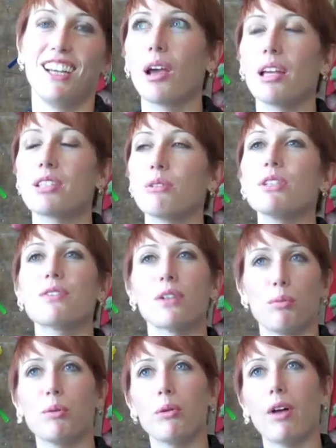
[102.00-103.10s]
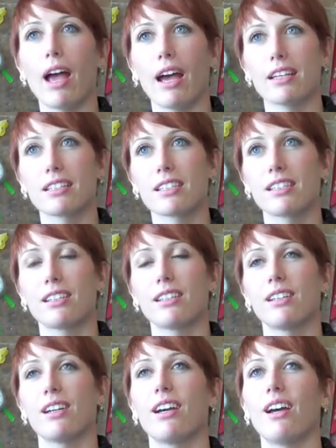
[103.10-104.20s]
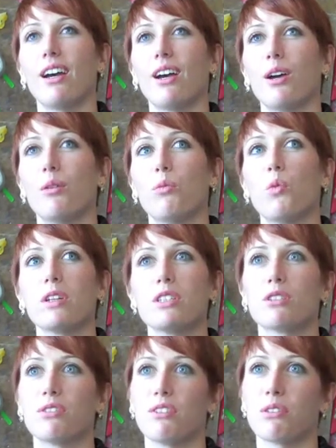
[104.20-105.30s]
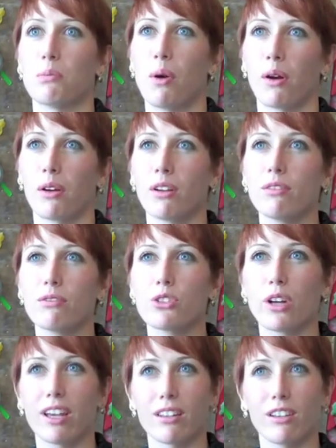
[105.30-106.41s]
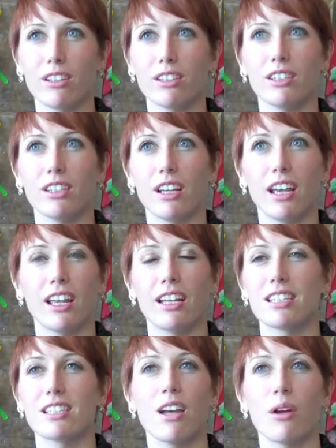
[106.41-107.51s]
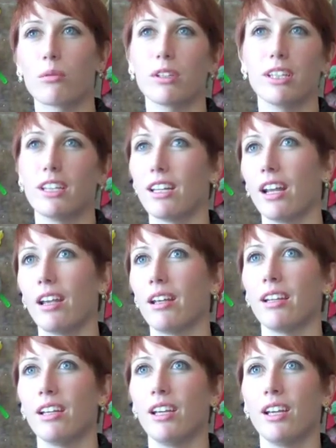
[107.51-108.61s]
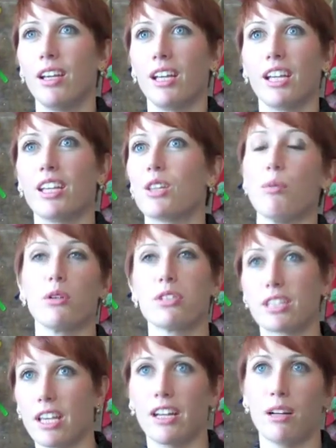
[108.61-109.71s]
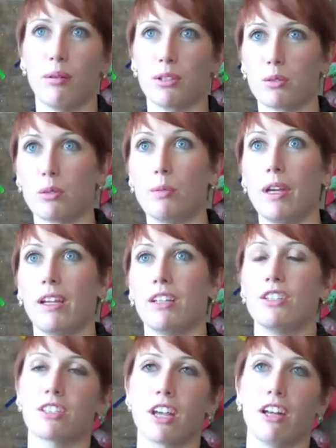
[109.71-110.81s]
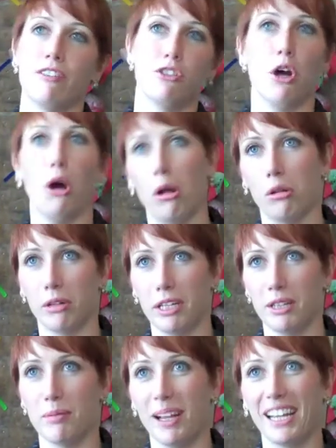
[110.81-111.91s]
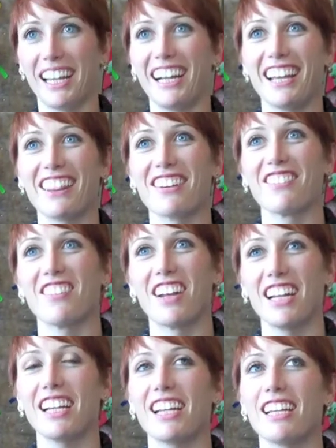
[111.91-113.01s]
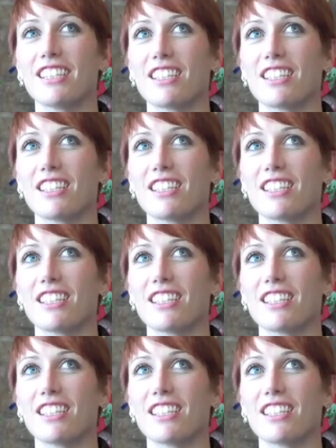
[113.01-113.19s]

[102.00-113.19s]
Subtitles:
It's always funny. People ask, what's your favorite part of triathlon? Mm-hmm. And it's not really that I get the most excited about swimming and just kind of tolerate the biking and the running.